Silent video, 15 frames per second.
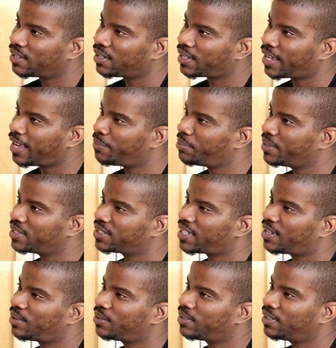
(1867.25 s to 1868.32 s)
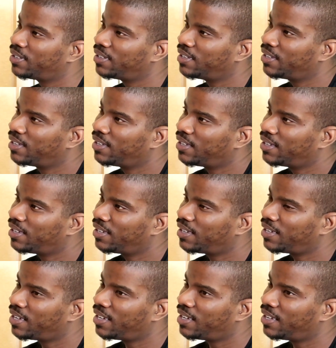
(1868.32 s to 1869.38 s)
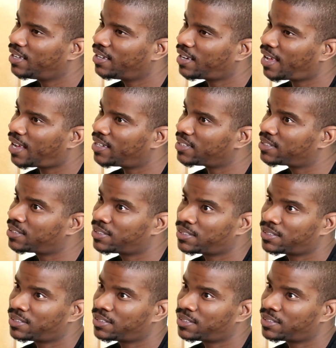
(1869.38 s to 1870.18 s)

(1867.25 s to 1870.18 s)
a capias out and a,